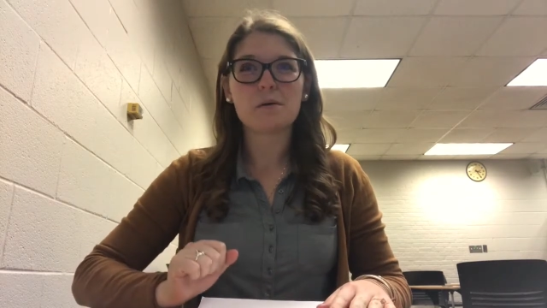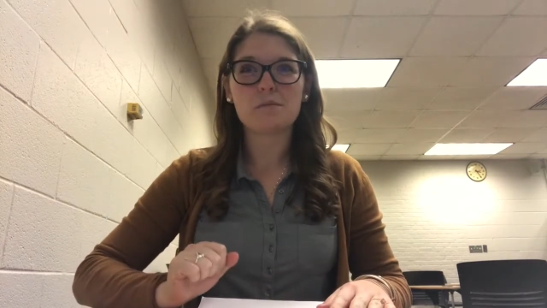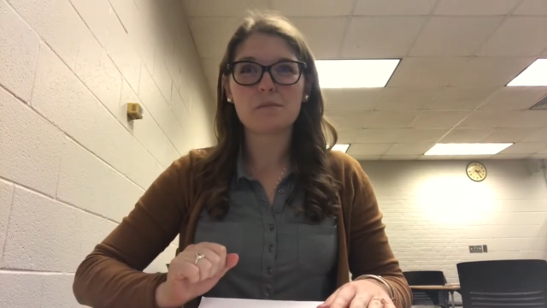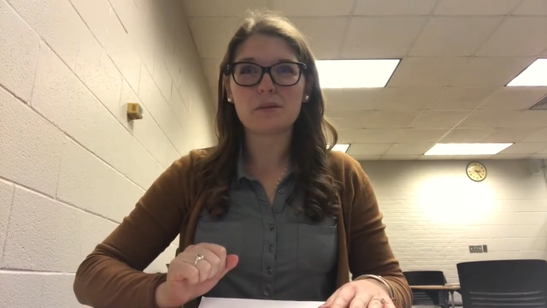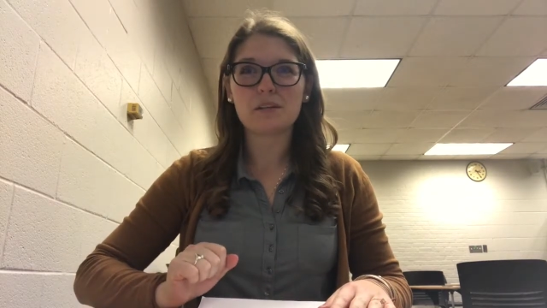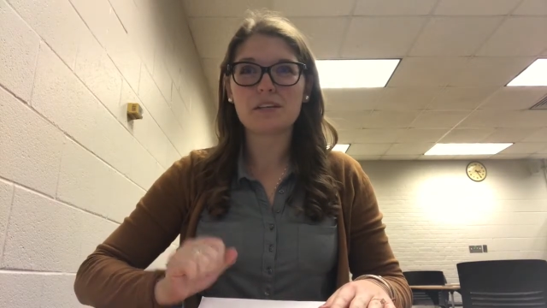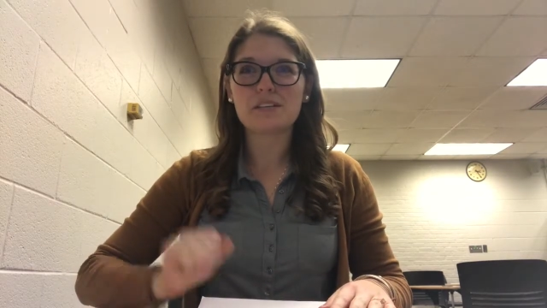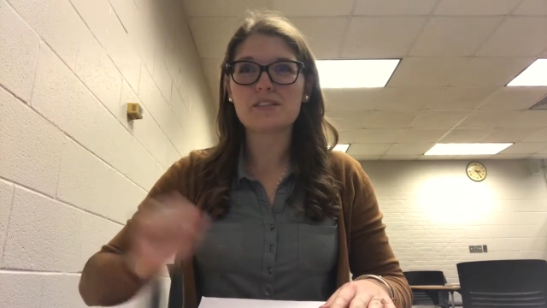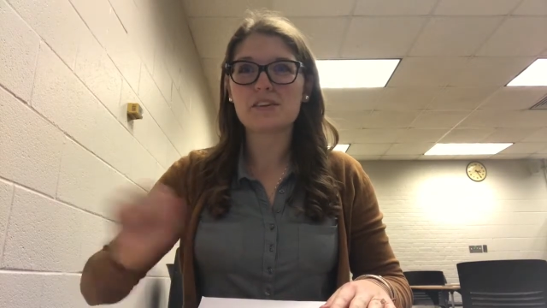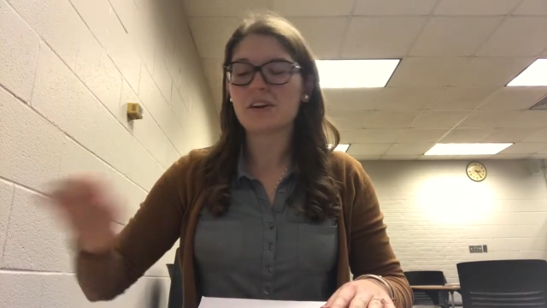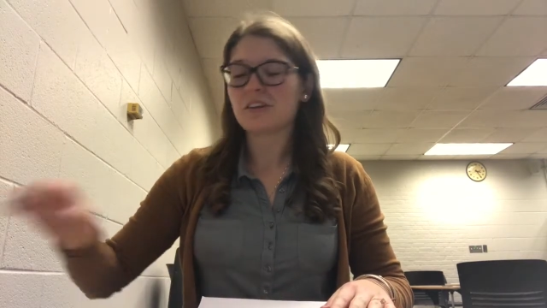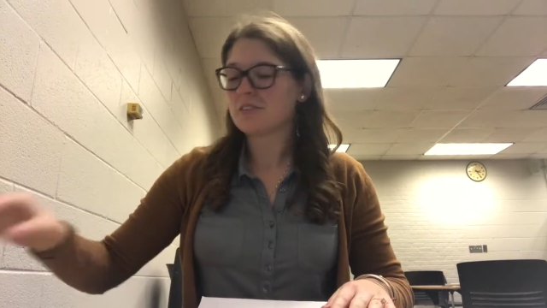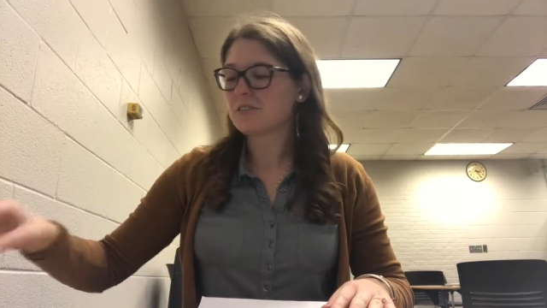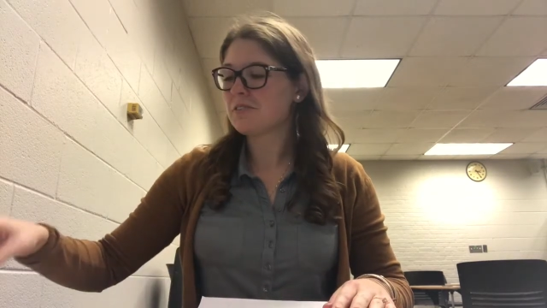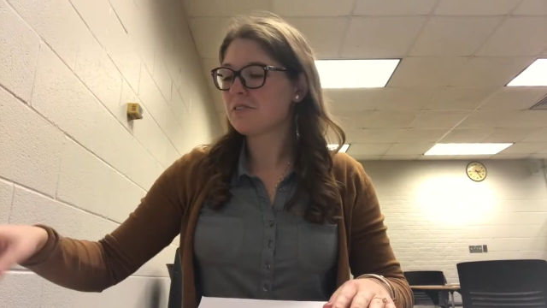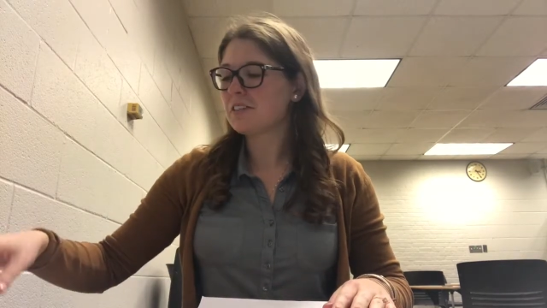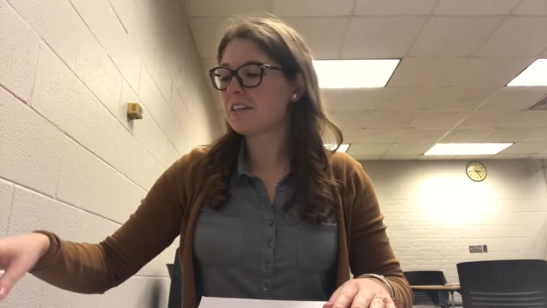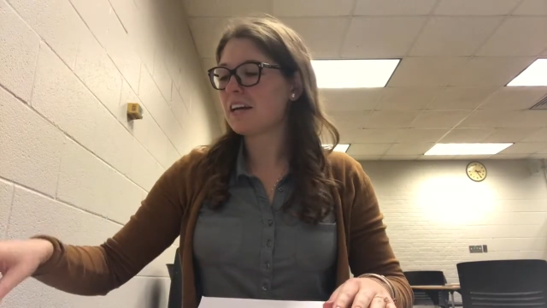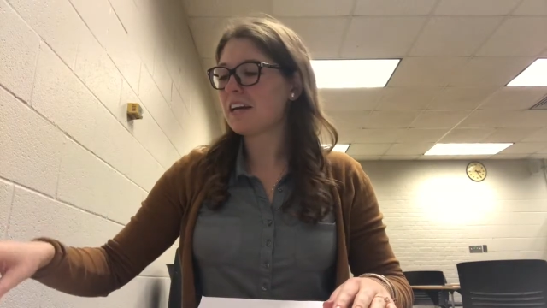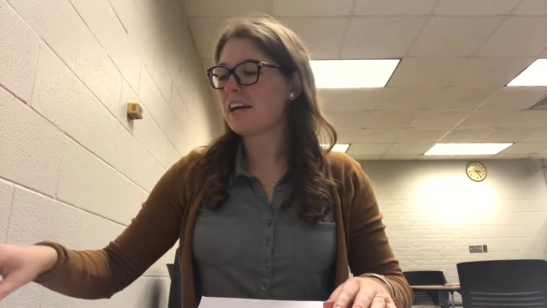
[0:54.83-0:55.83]
please also
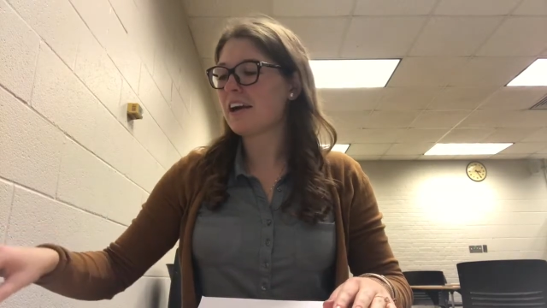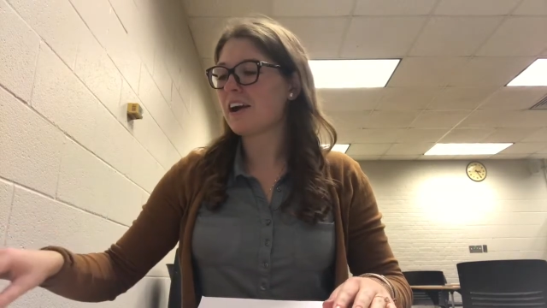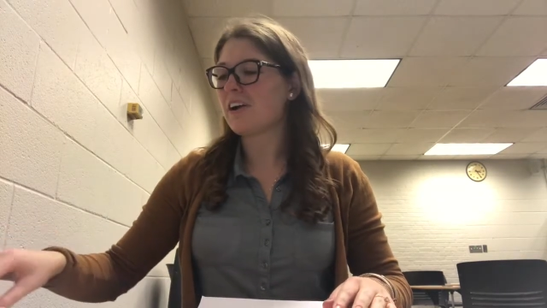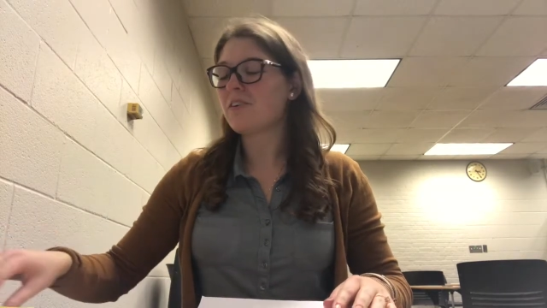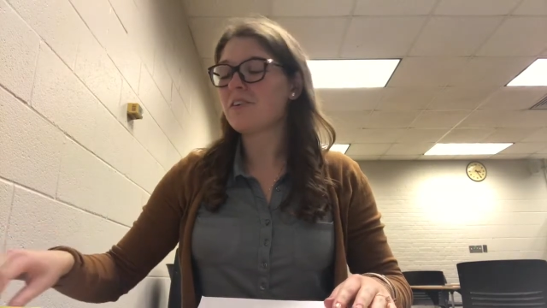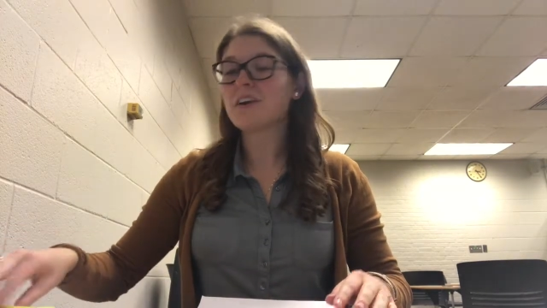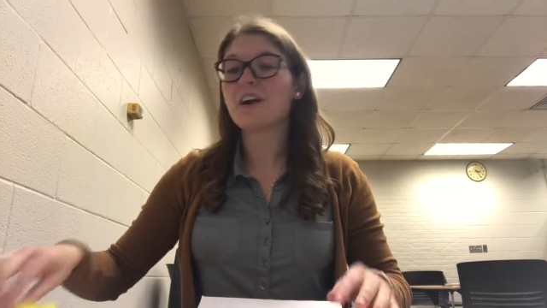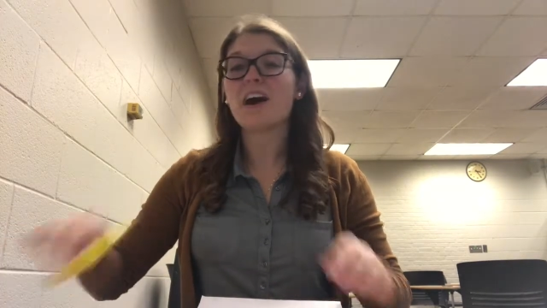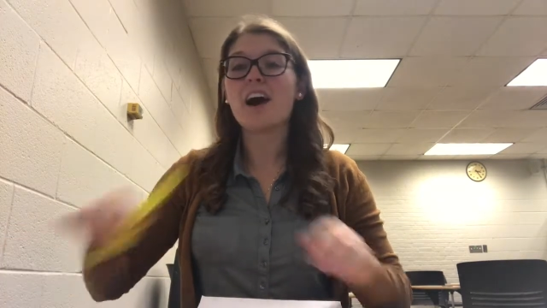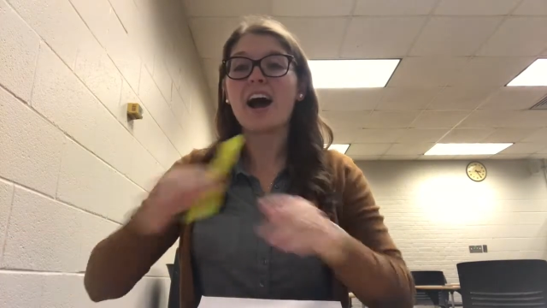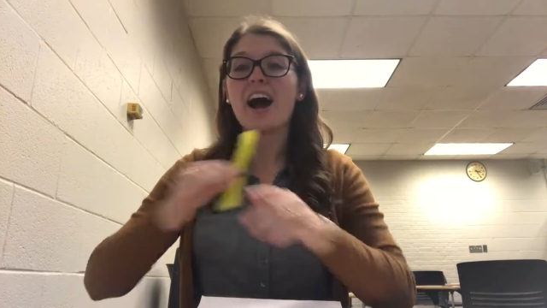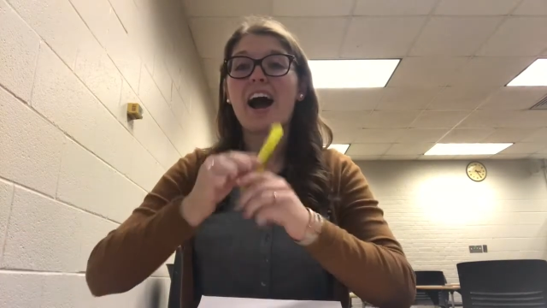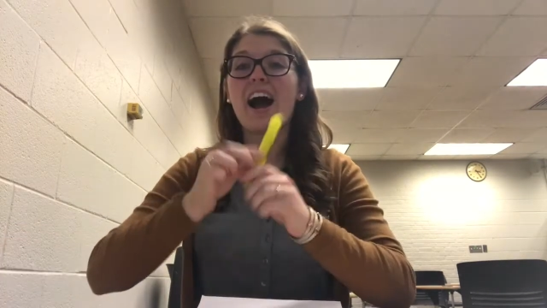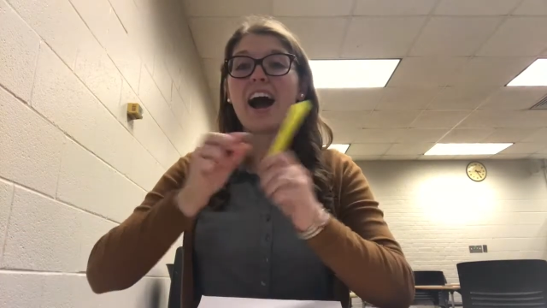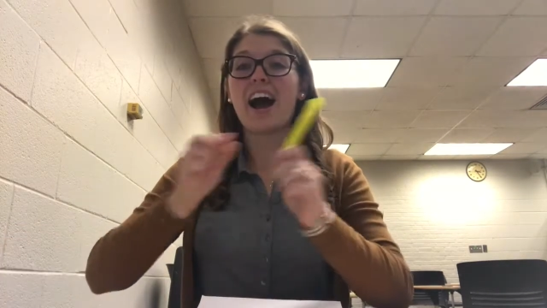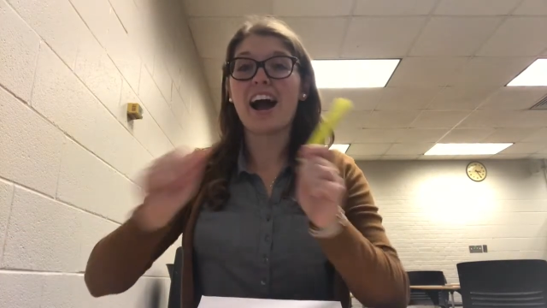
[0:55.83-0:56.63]
take out a